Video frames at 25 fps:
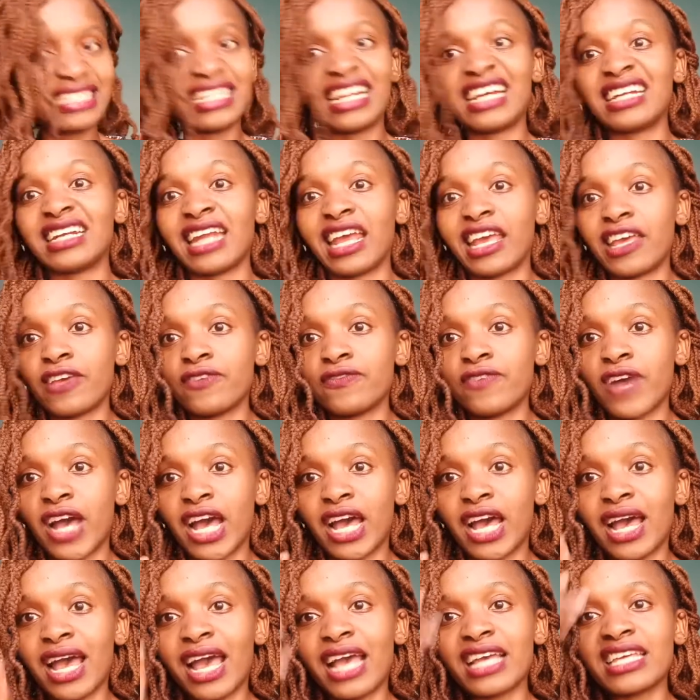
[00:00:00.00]
Nana
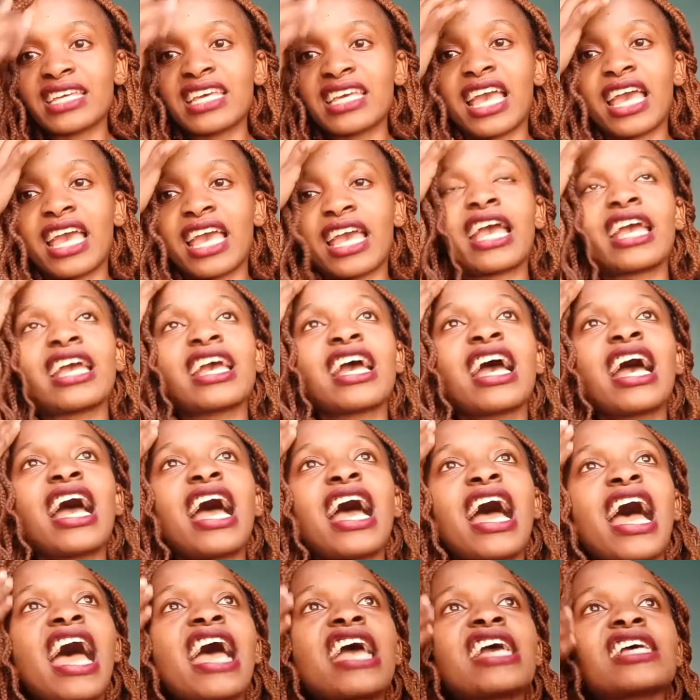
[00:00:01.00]
Okay,
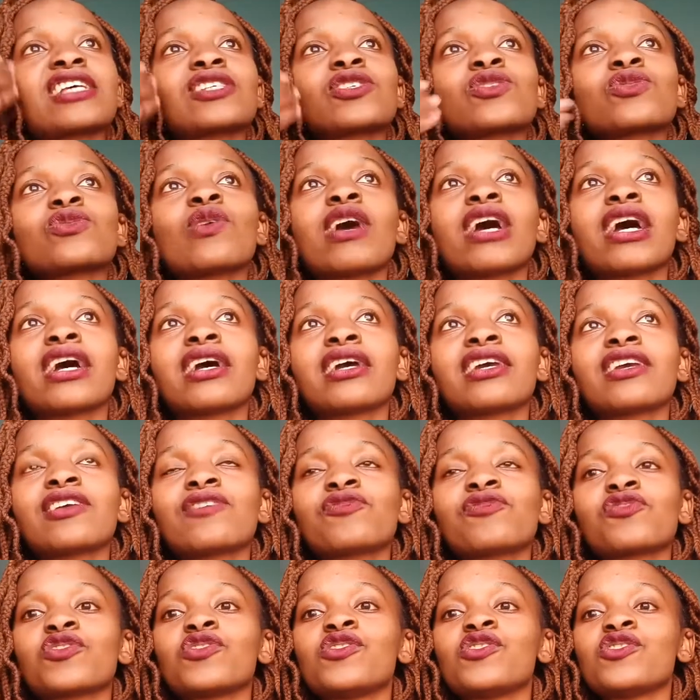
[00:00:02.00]
I swear,
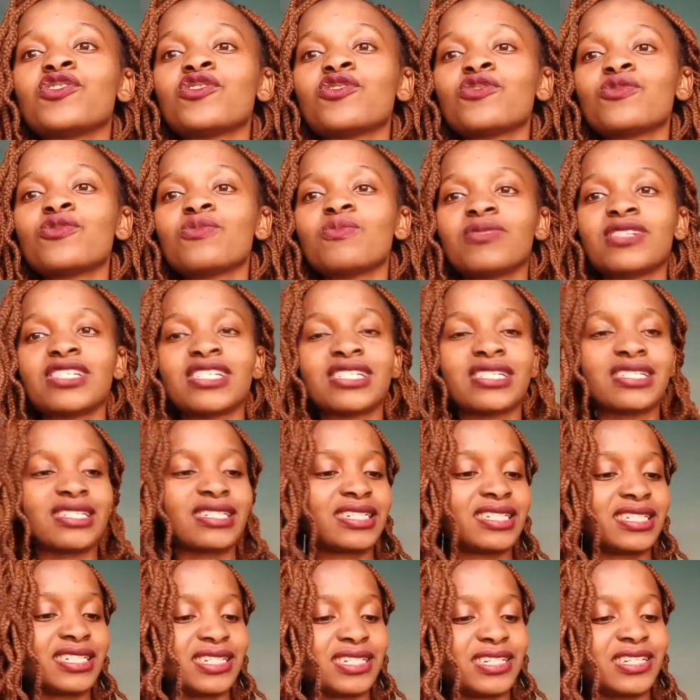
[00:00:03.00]
if you knew
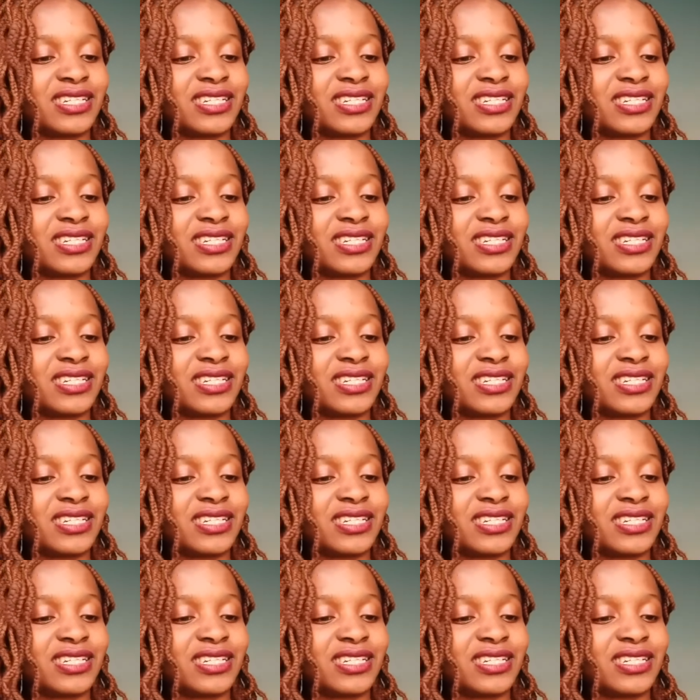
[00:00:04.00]
me,